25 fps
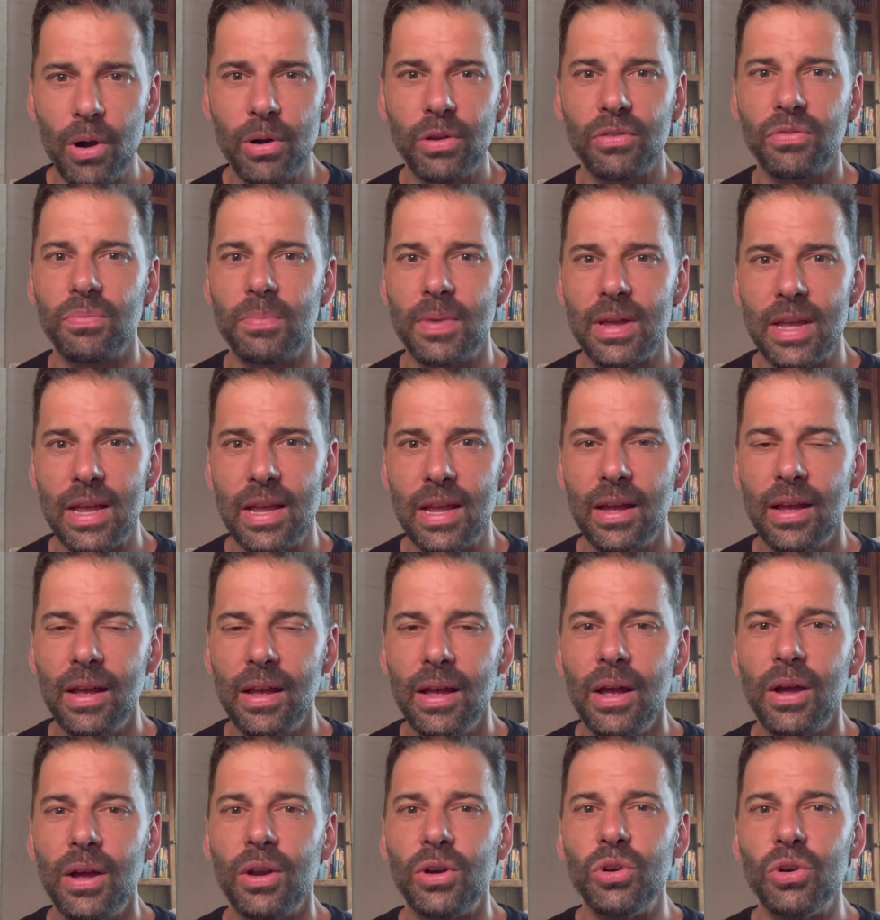of me,
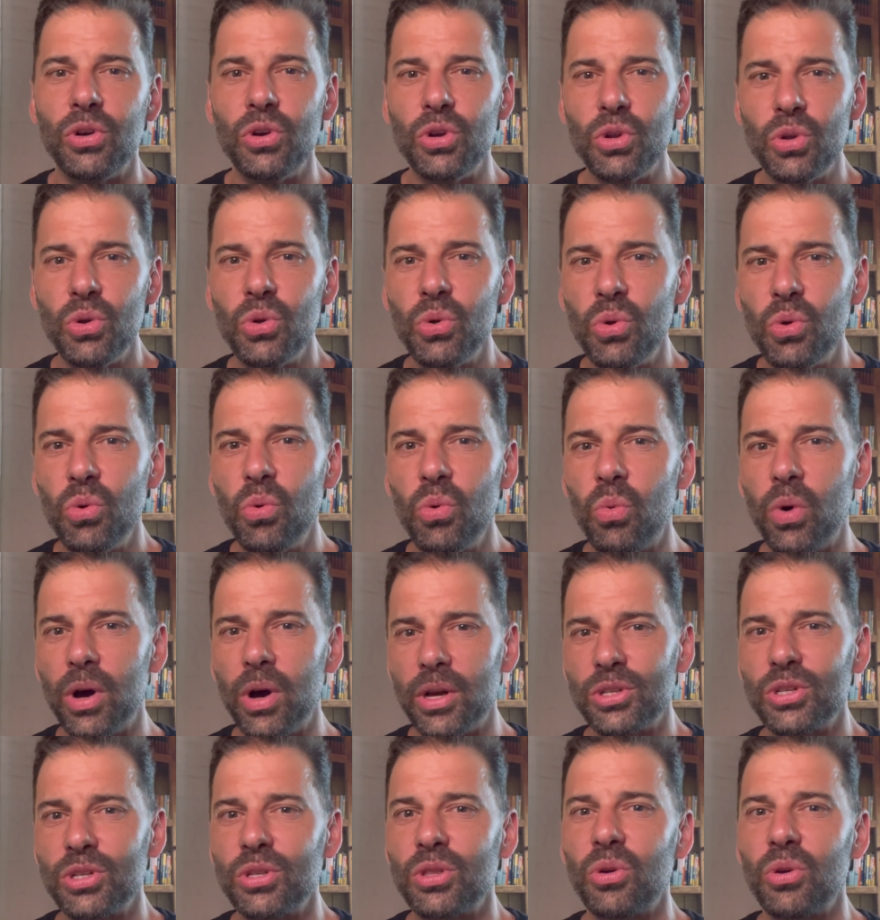knew
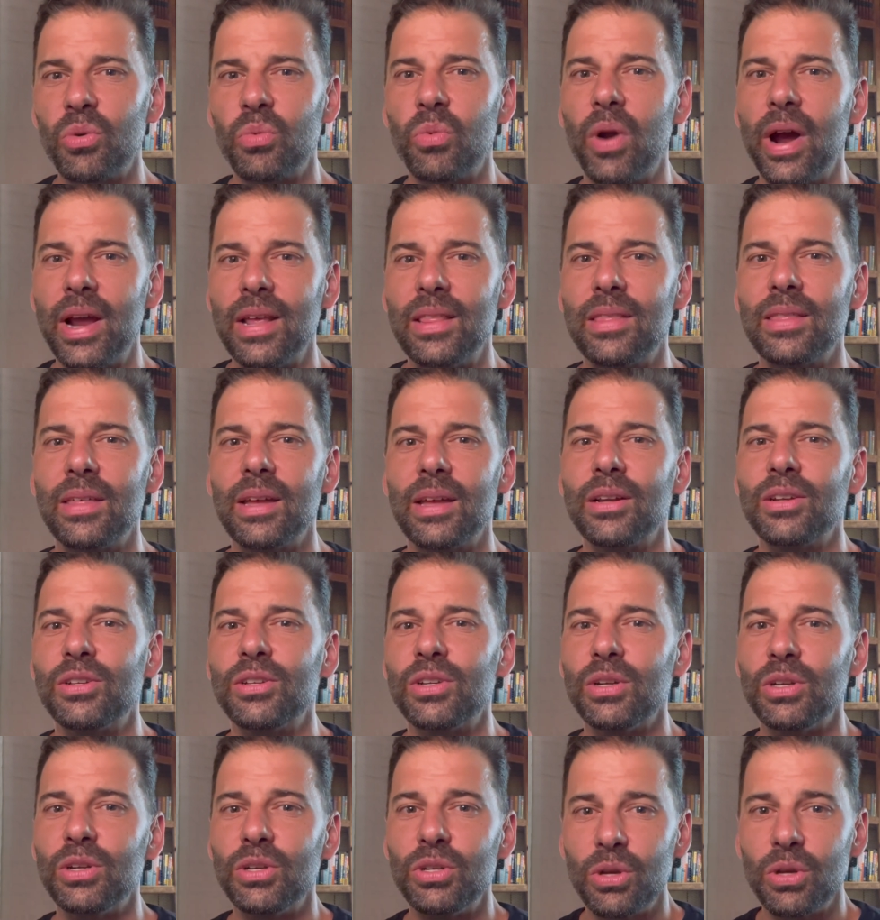was the right thing
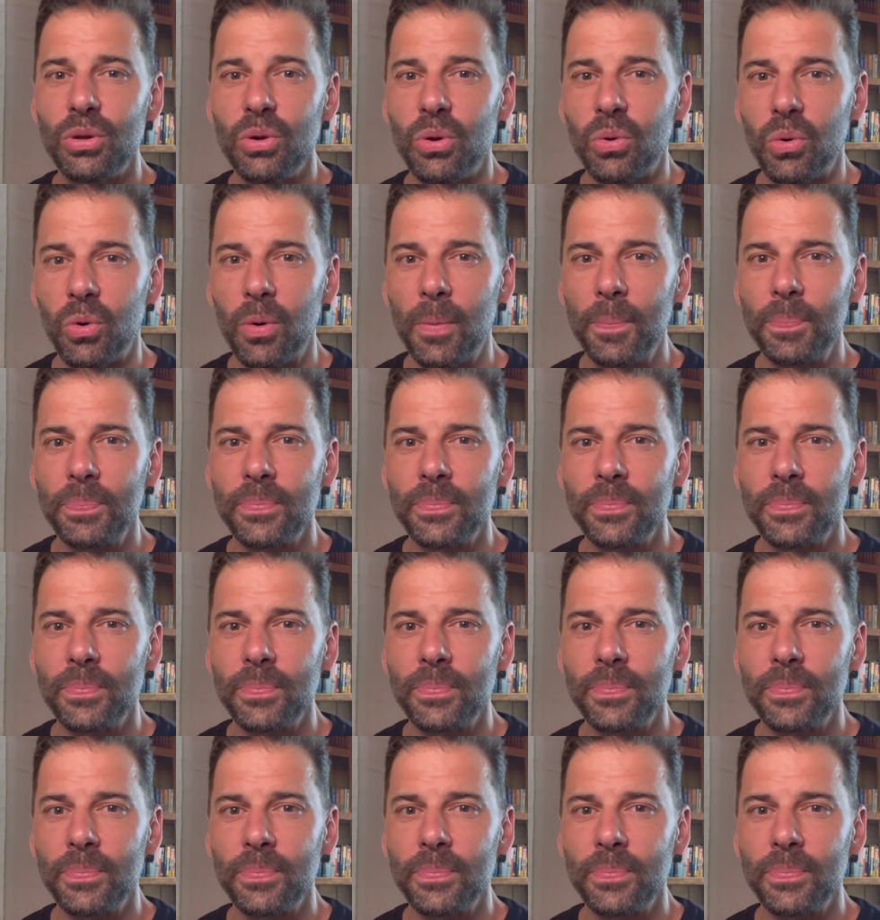to do.